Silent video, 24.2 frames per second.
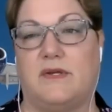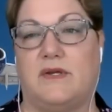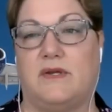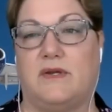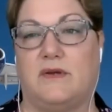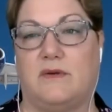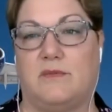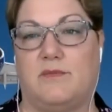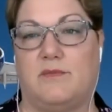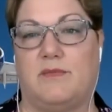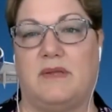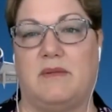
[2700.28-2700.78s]

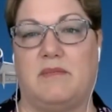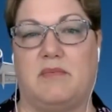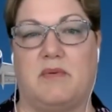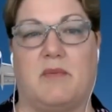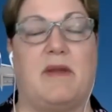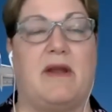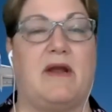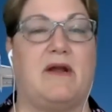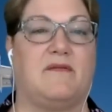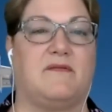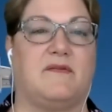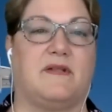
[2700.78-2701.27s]
you be
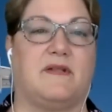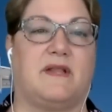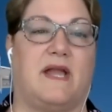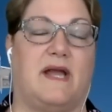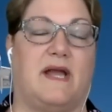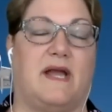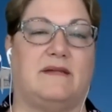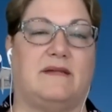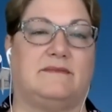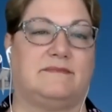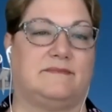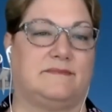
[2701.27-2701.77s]
prepared for
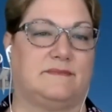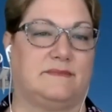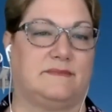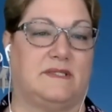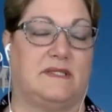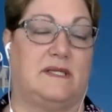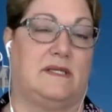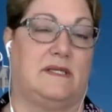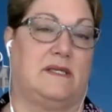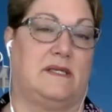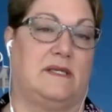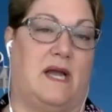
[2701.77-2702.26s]
that.
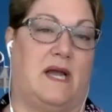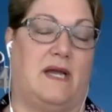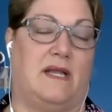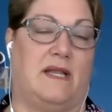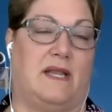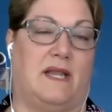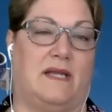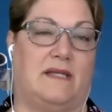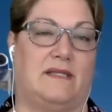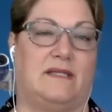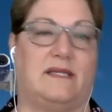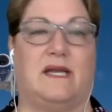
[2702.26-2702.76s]
I
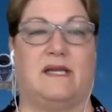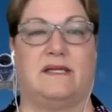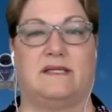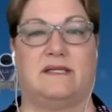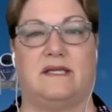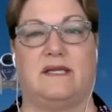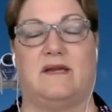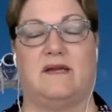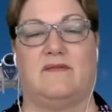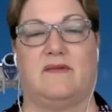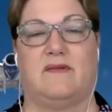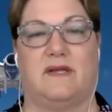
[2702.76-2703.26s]
like the
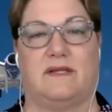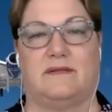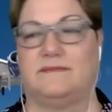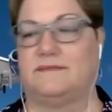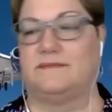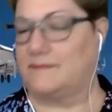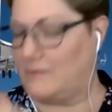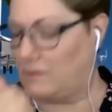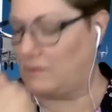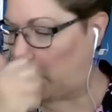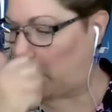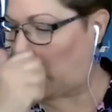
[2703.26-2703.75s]
idea of it.
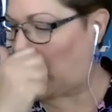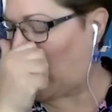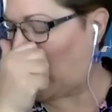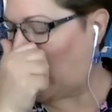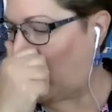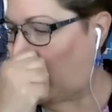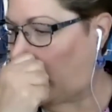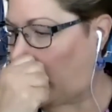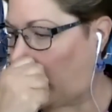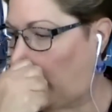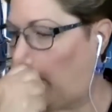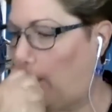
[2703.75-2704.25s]

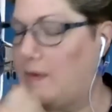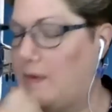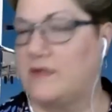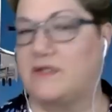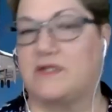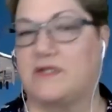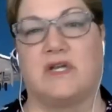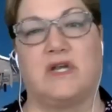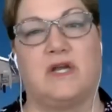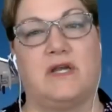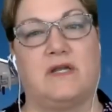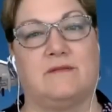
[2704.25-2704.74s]

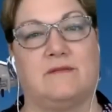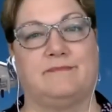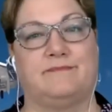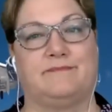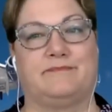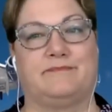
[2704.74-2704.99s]
It's good.